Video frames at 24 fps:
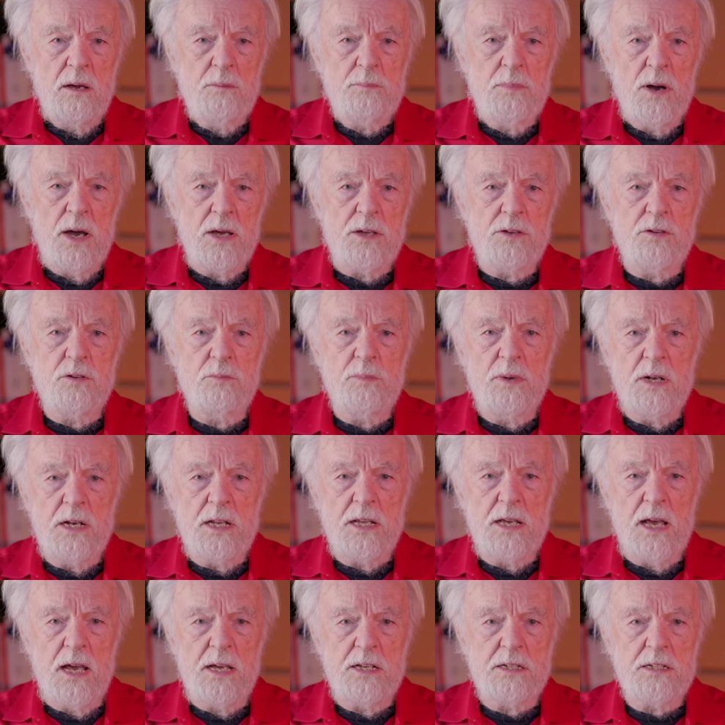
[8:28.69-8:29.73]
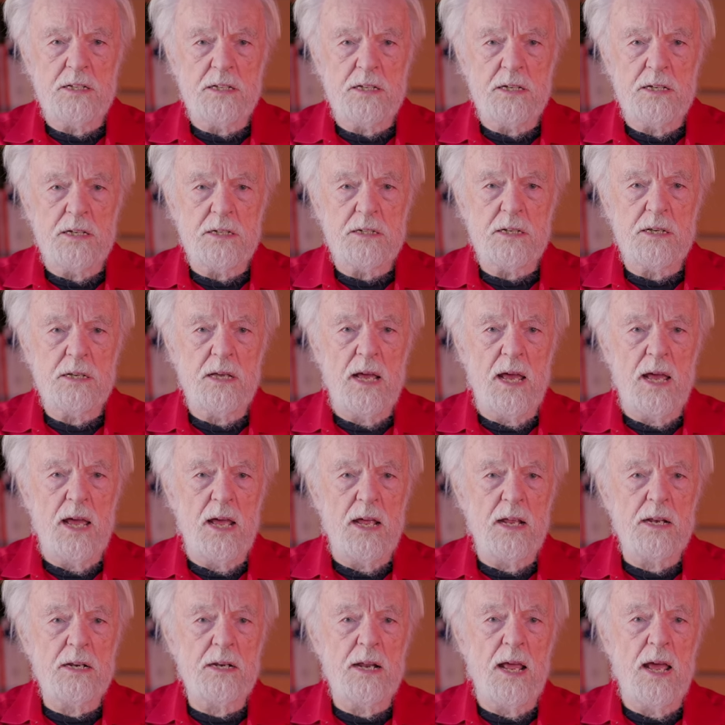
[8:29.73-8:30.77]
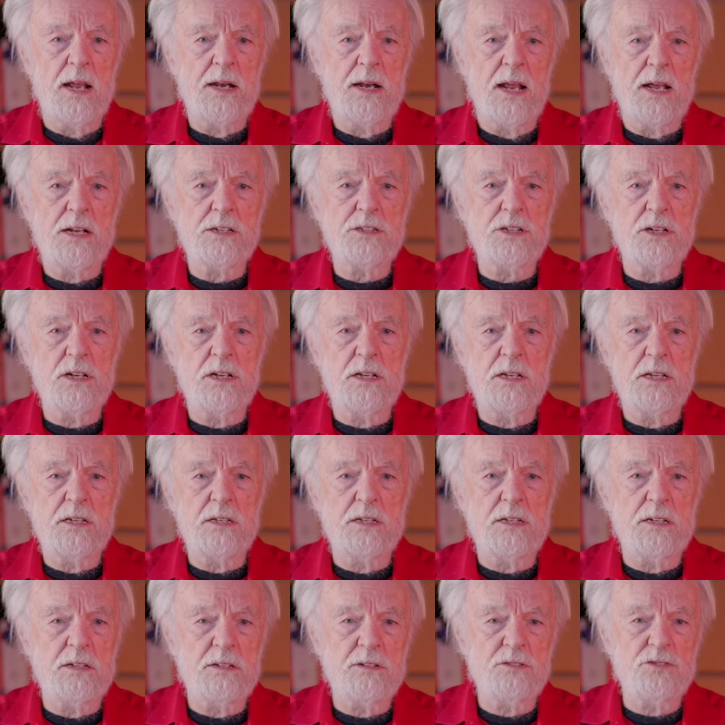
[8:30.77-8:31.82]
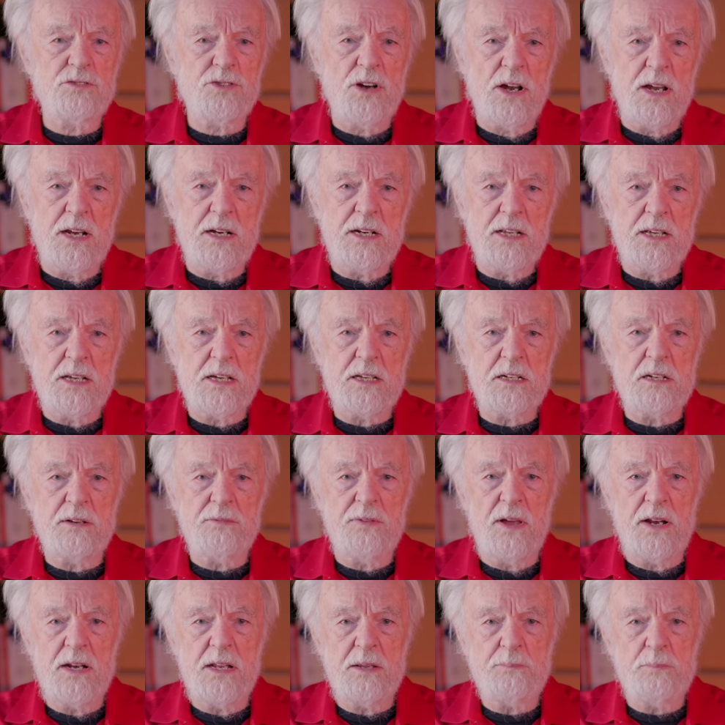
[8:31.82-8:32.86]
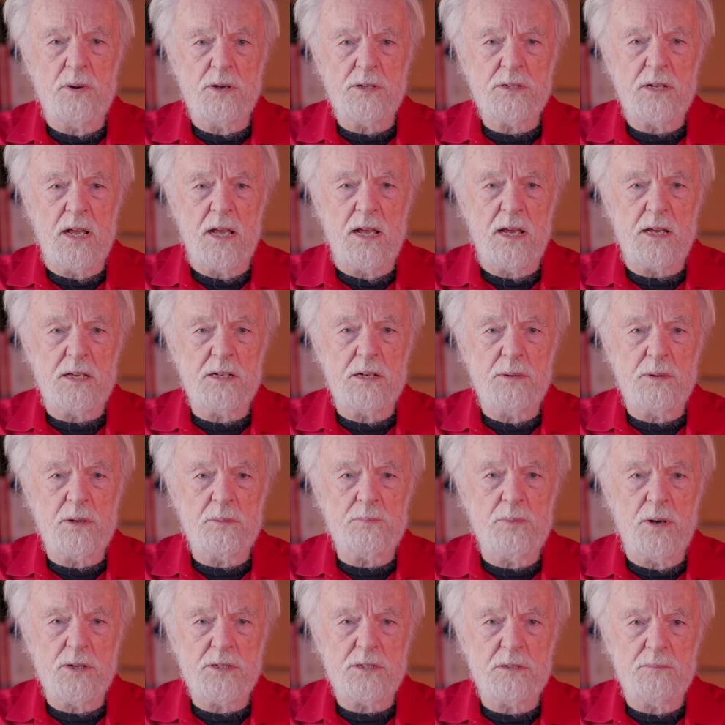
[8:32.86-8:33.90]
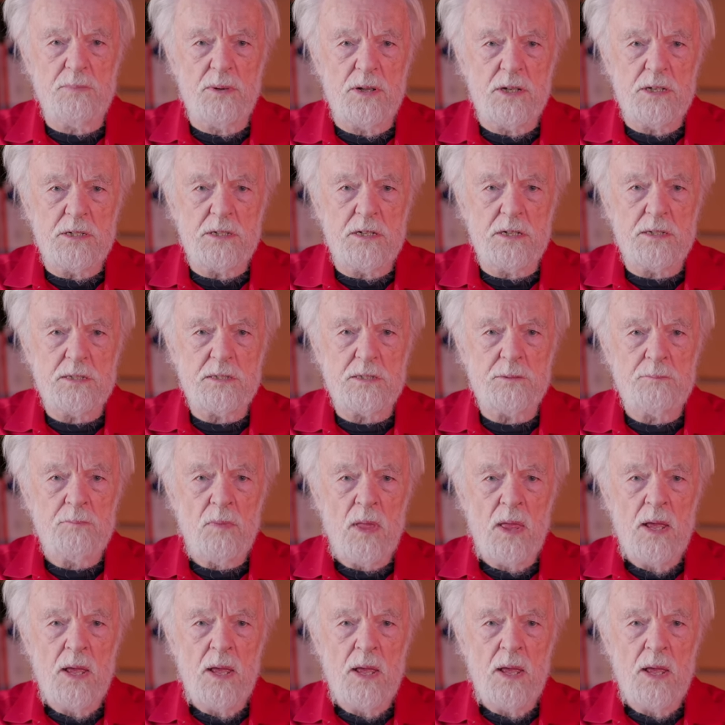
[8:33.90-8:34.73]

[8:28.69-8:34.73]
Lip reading: by humiliating it and actually draining it of any economic possibilities,